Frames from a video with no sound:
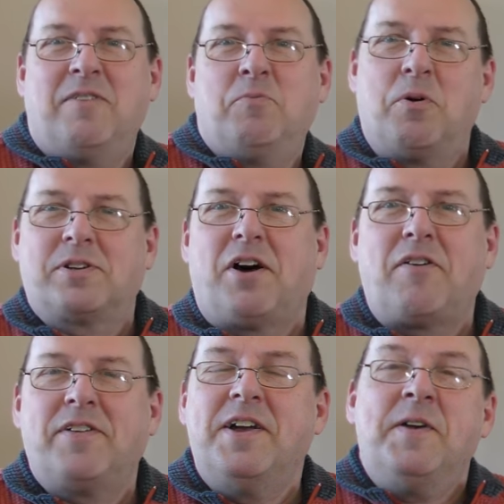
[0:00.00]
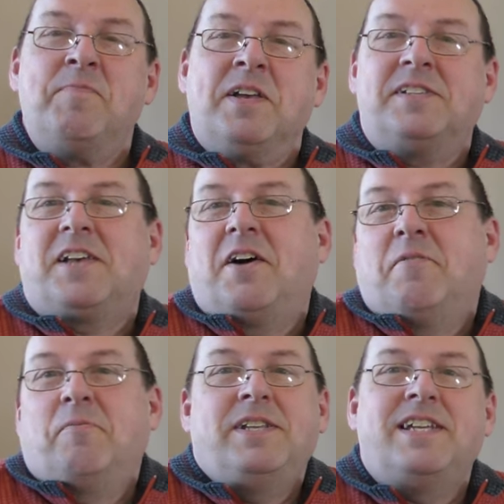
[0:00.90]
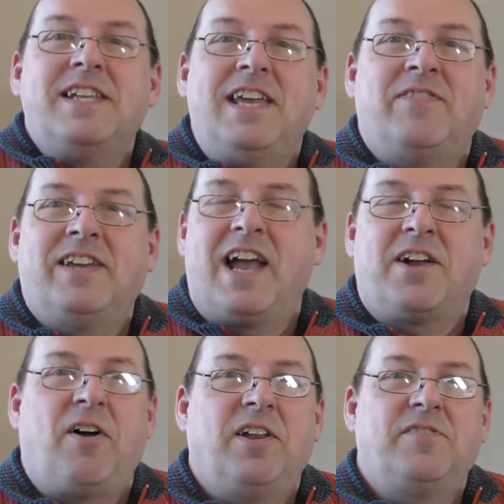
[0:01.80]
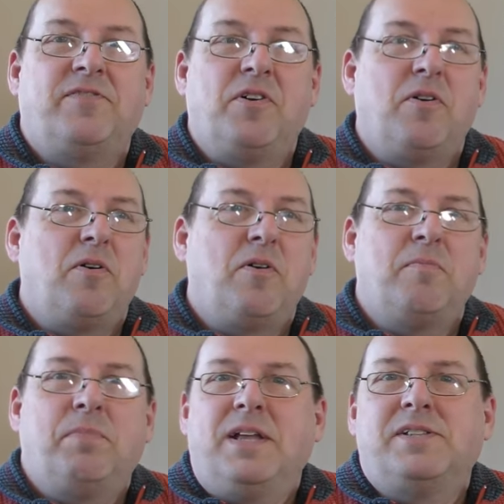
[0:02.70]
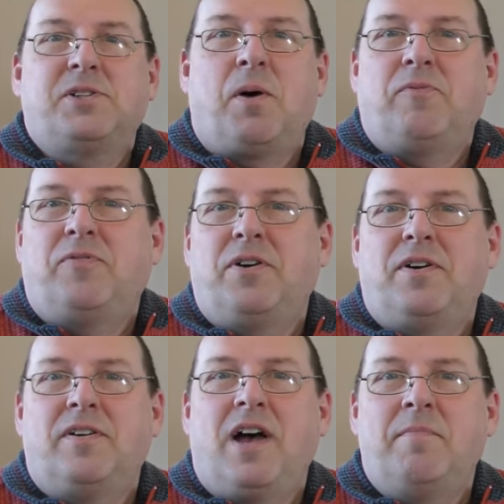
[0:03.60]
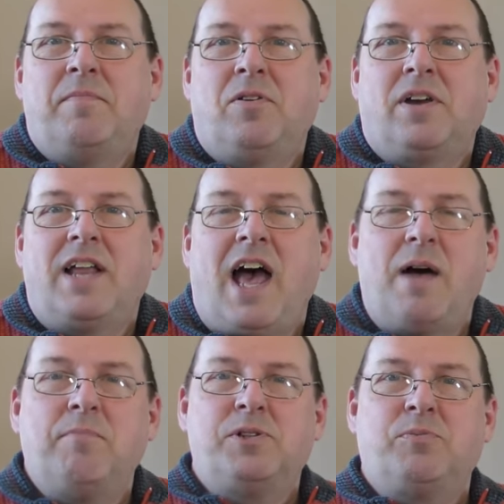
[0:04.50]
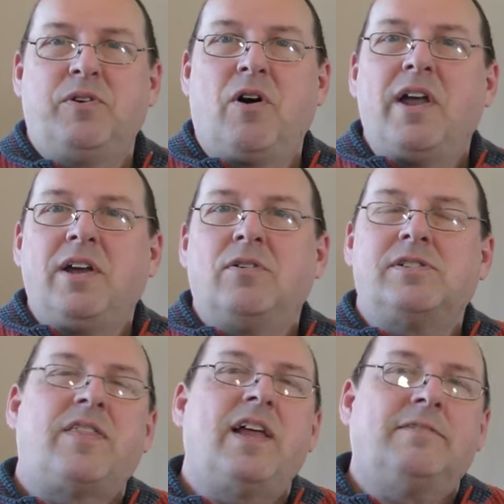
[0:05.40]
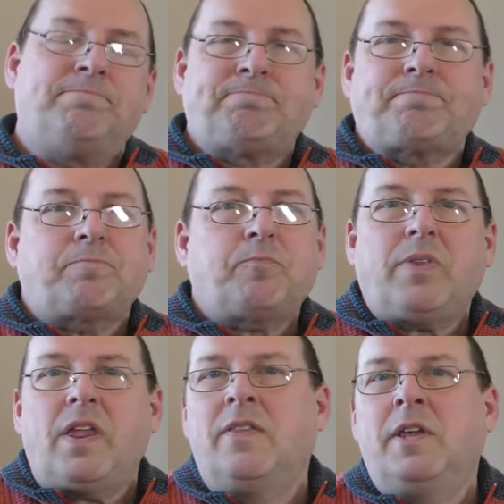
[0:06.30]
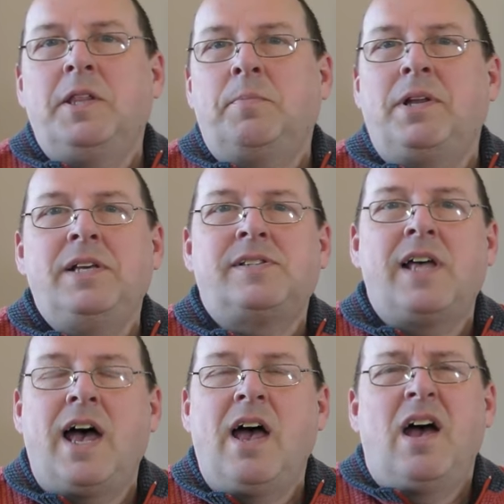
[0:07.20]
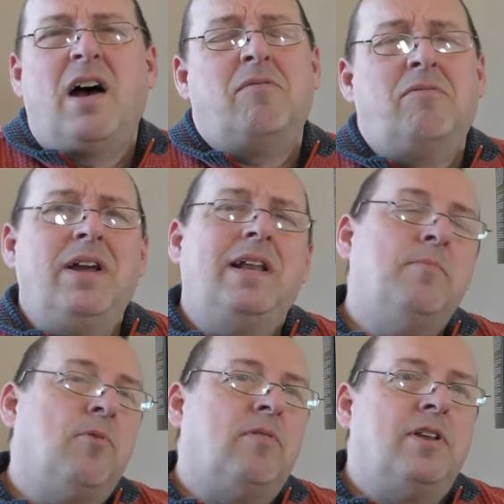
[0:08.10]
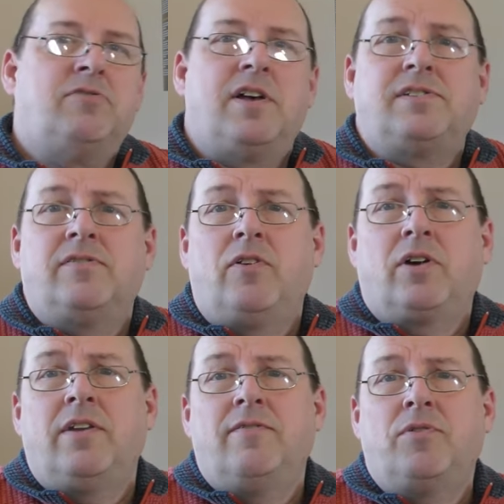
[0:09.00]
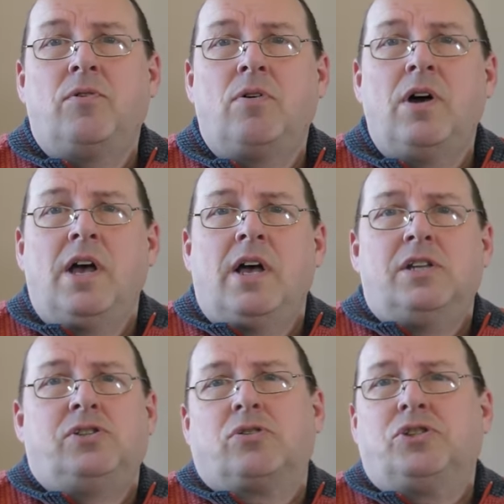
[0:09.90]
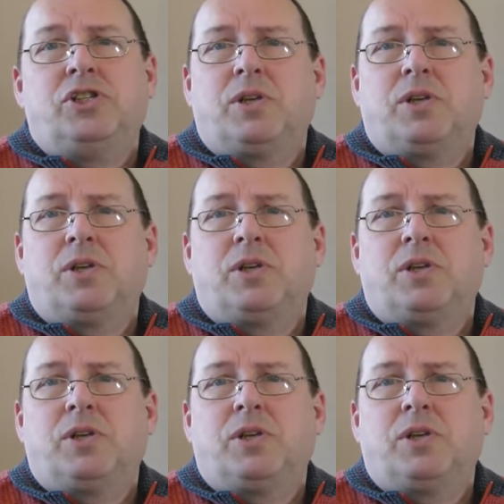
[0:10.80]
And walked off. So we didn't even get collared for being stopped for looking at how much we got in goods. I think the police there are really more interested in looking for dodgy